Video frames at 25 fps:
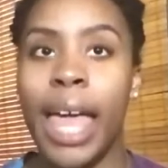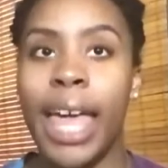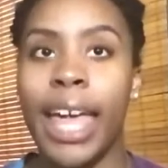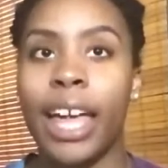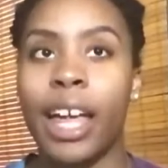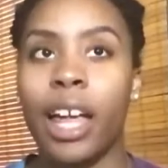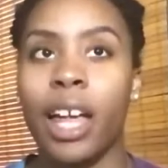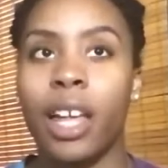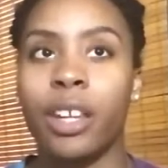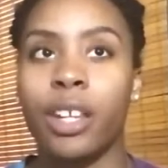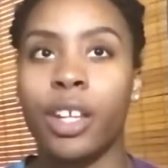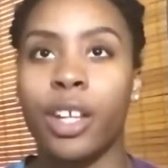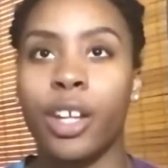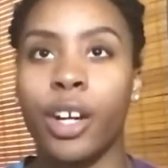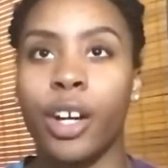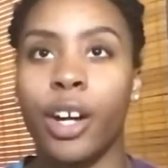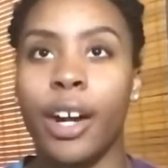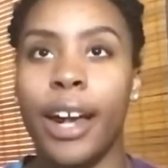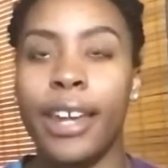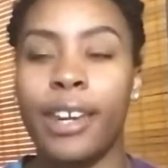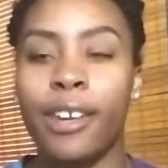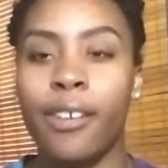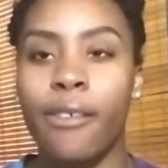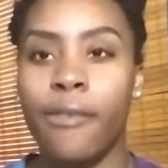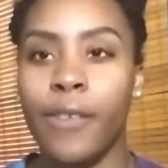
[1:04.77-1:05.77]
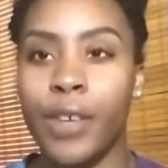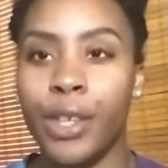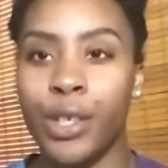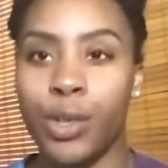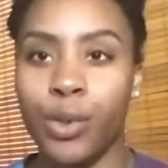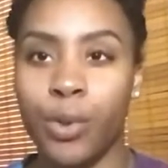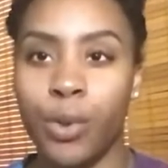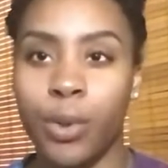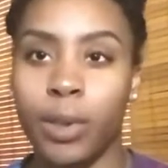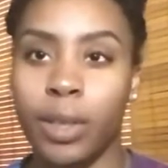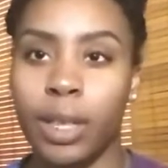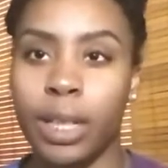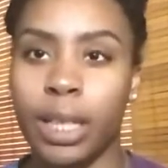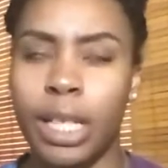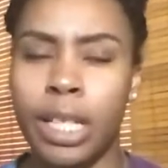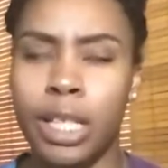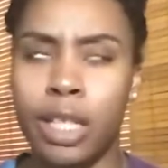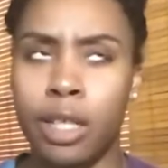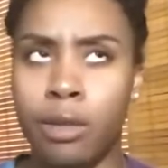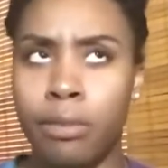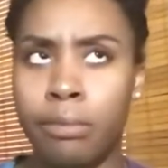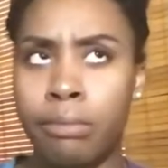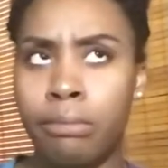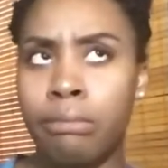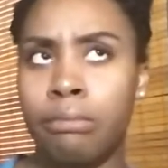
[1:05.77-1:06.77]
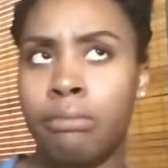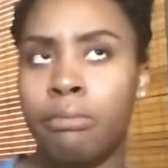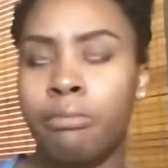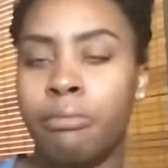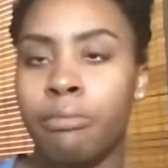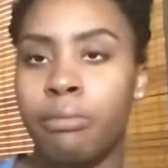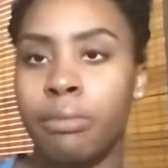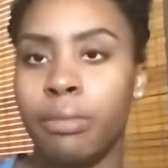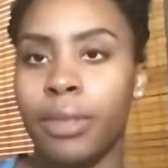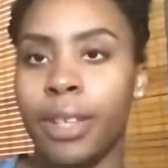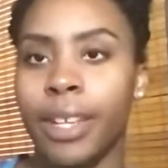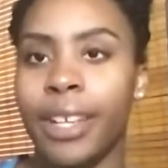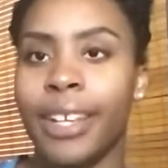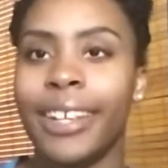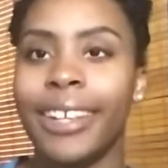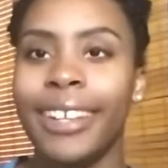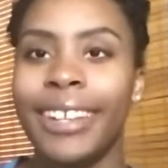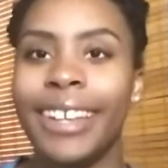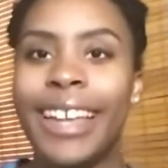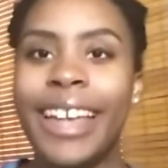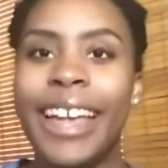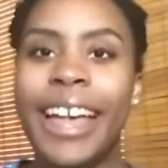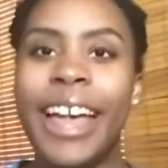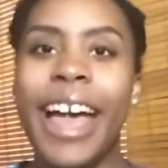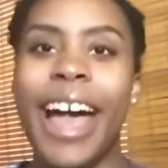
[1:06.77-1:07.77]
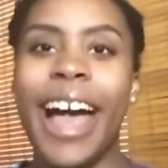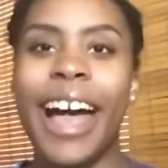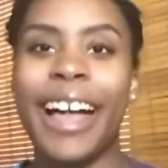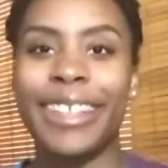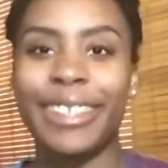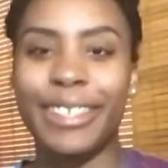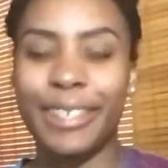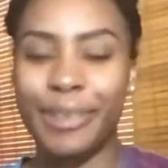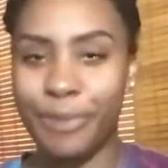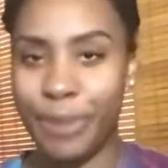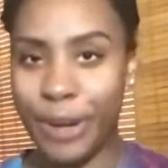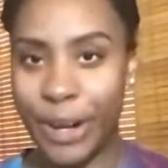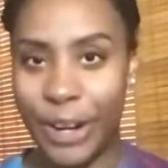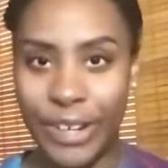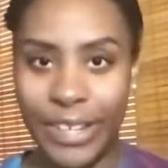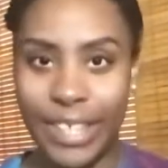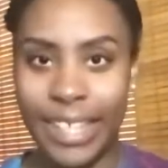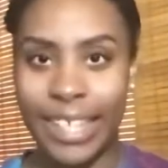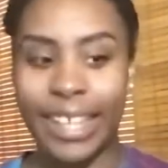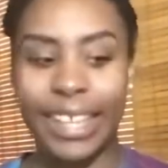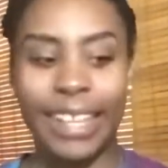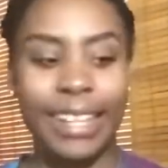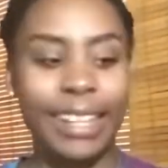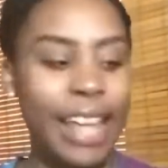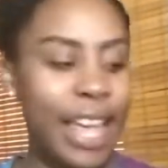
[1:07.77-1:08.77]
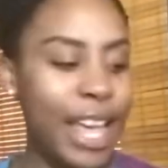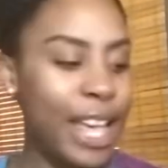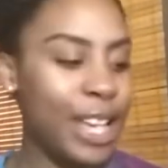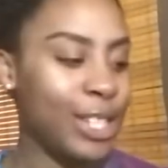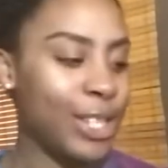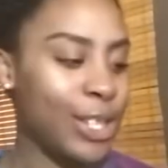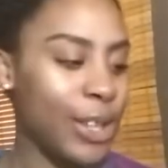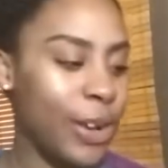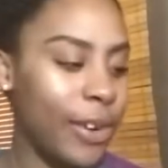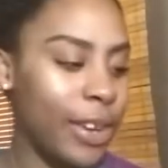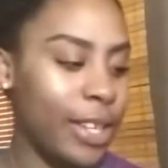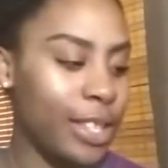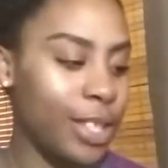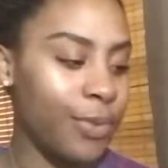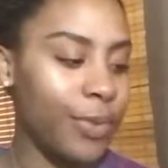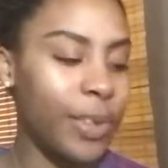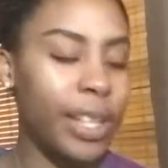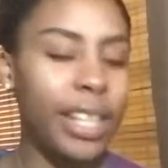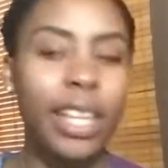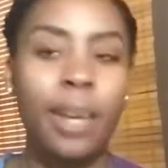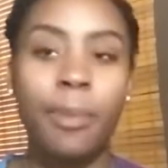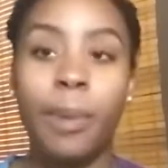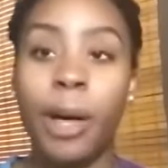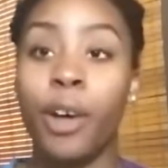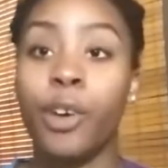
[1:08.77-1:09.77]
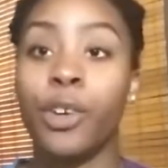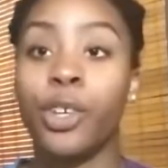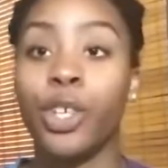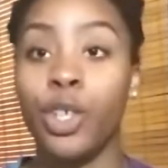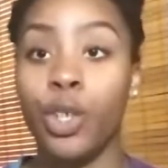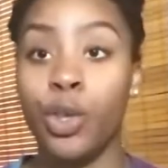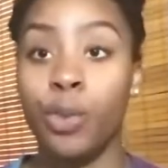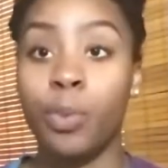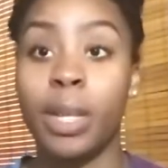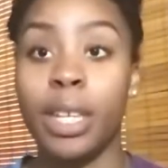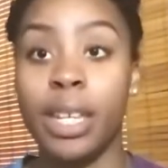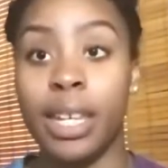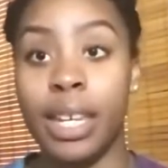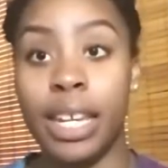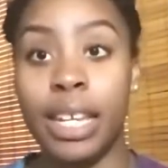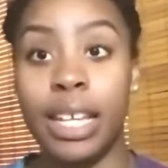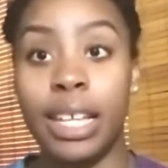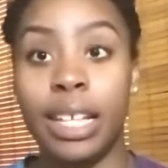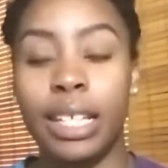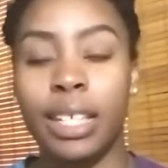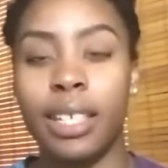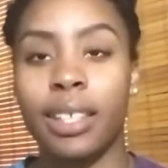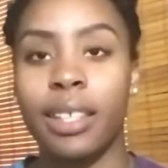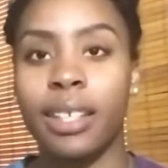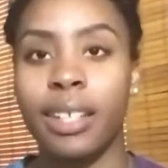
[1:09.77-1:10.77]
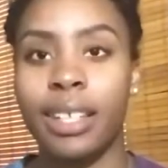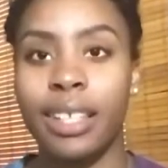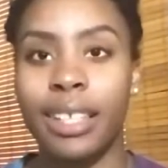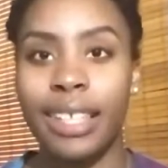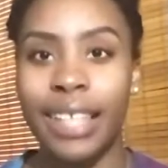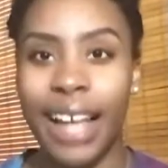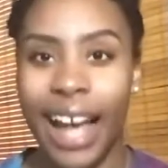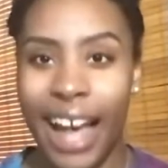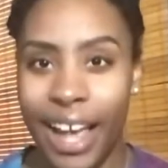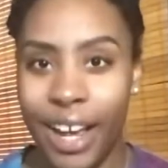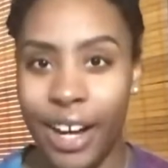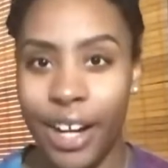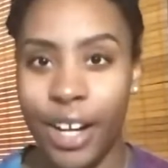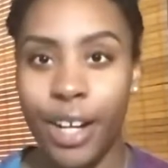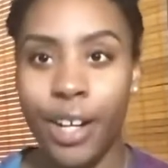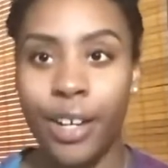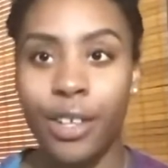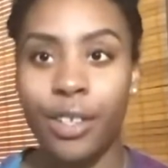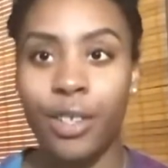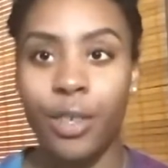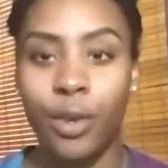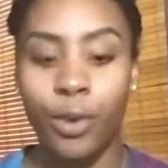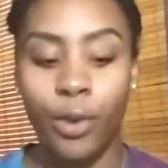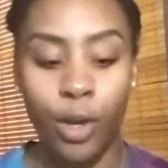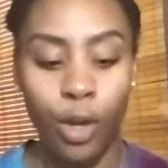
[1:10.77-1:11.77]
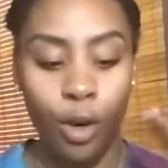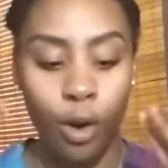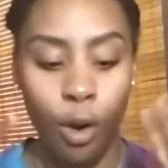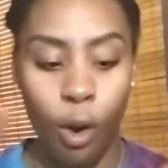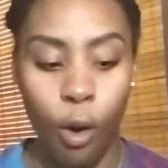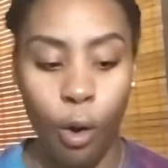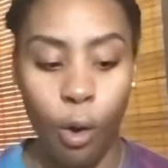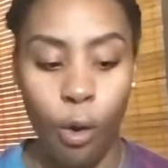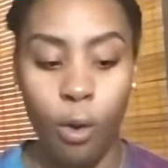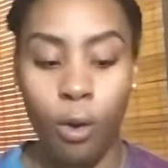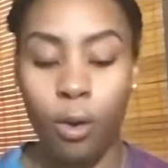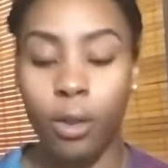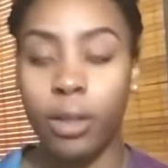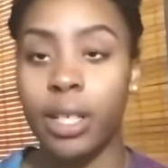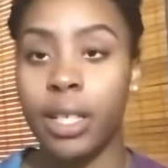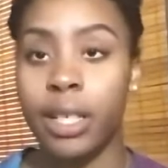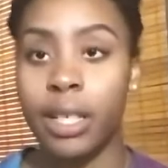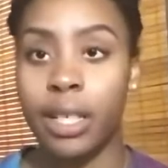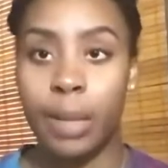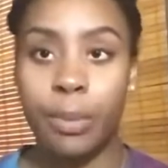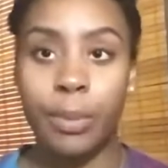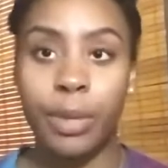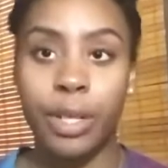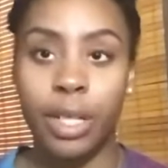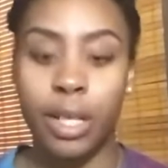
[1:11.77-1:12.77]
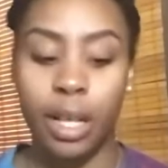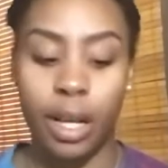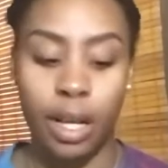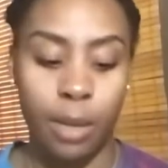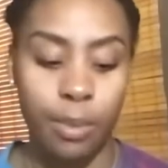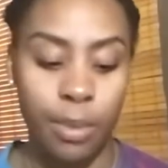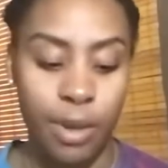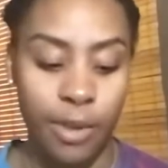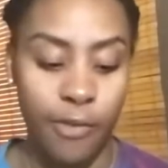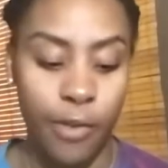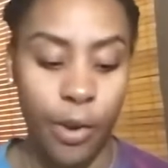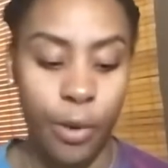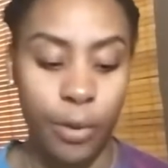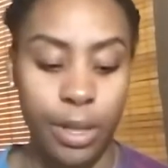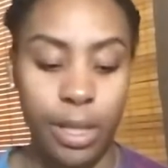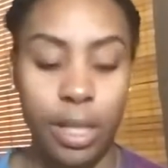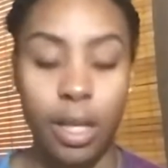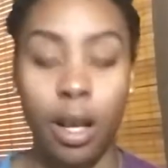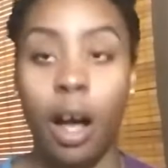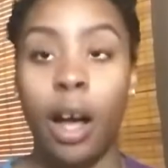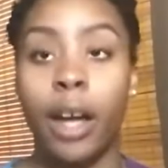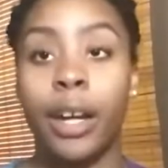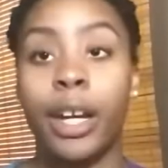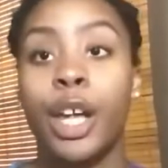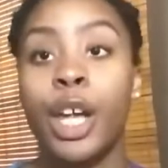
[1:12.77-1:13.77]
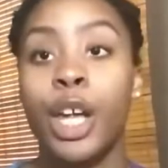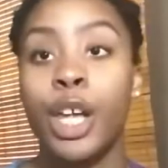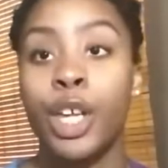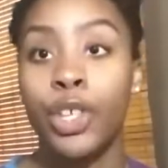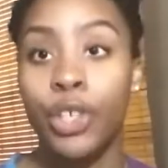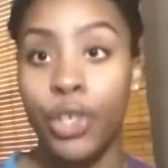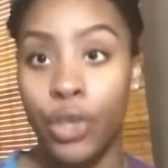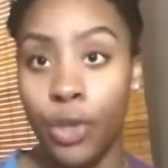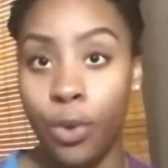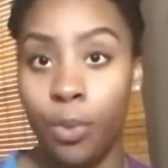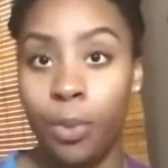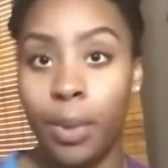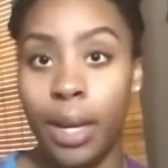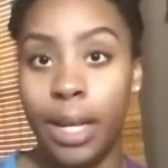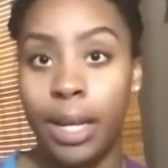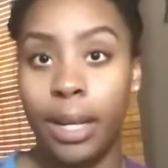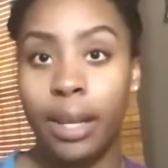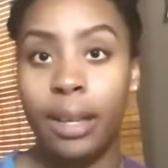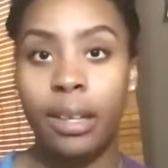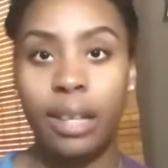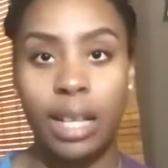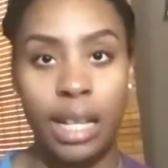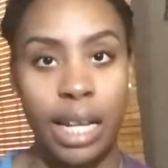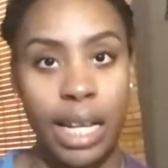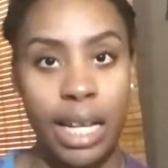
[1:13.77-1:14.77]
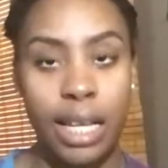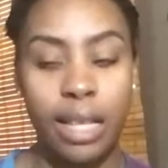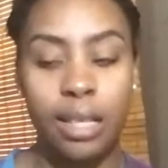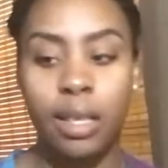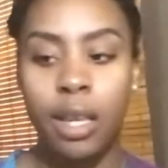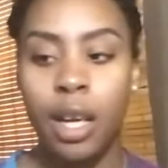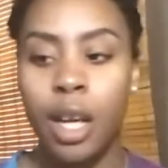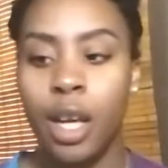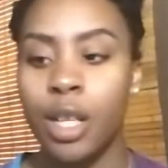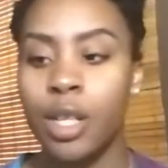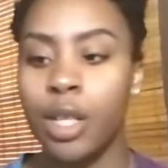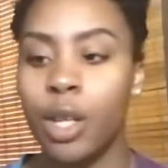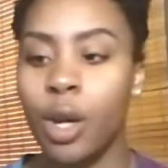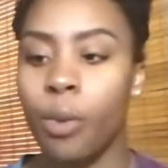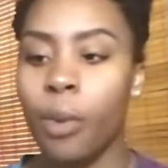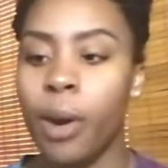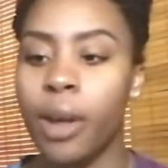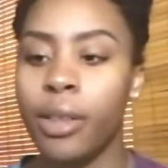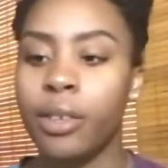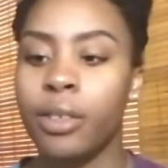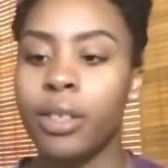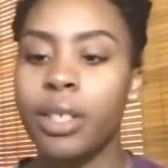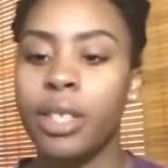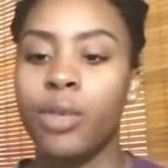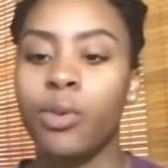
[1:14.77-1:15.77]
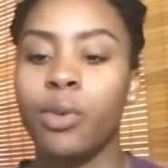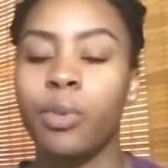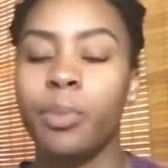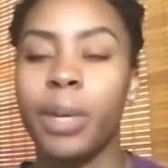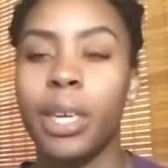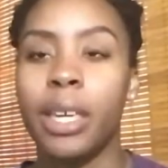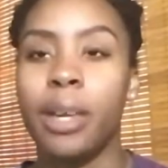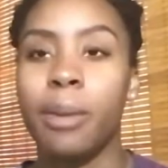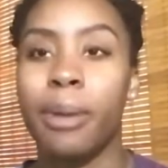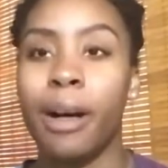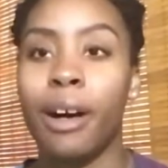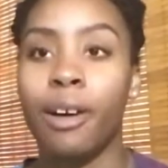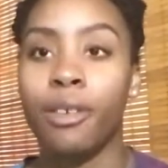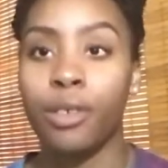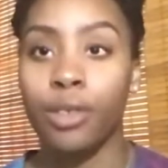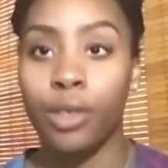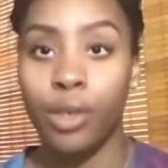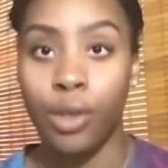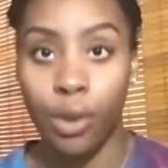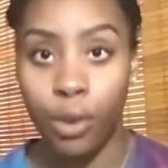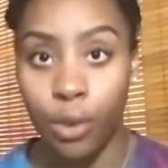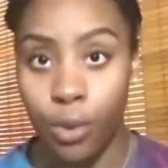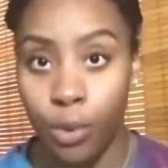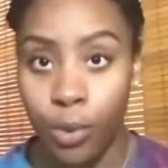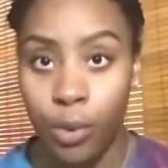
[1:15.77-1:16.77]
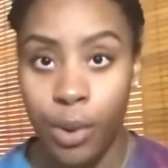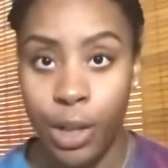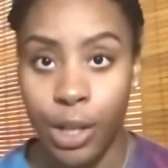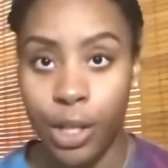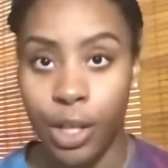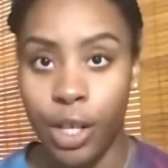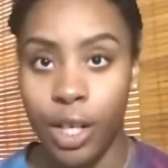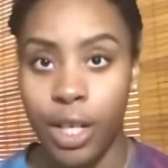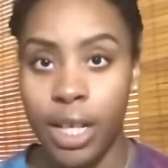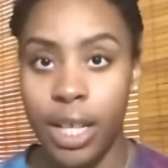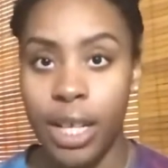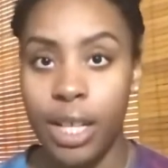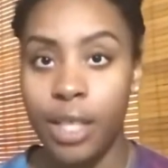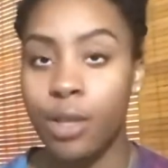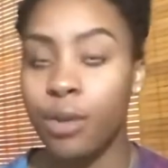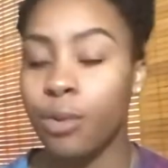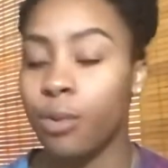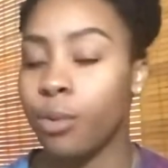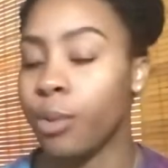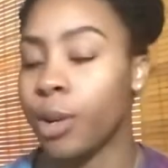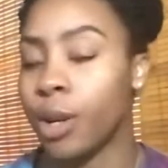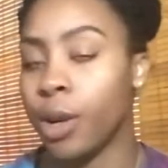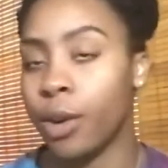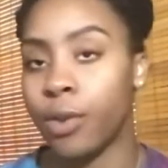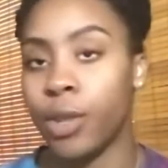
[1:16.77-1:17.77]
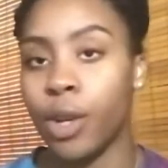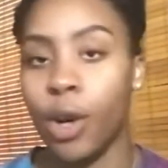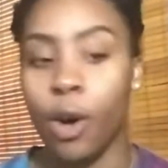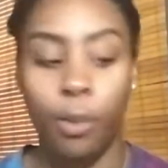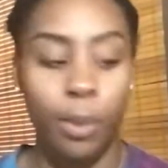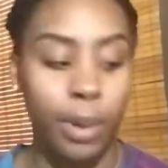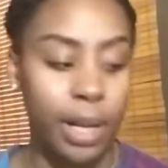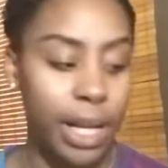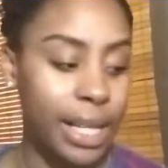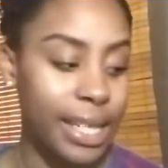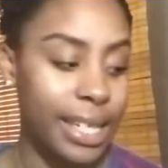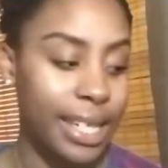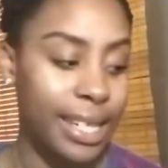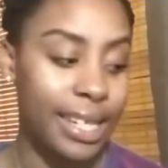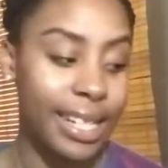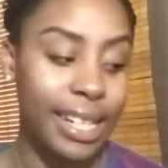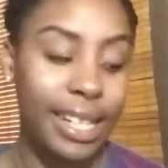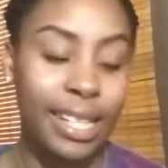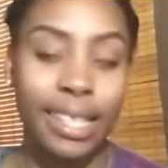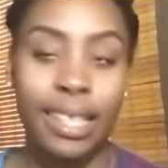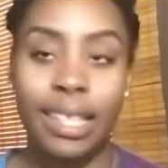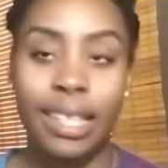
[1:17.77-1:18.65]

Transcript: and your individualism as a person. So it's really about human needs, the desire. So your whole December is going to be focused on human needs. So whether this will be about you and your needs, we don't know, because it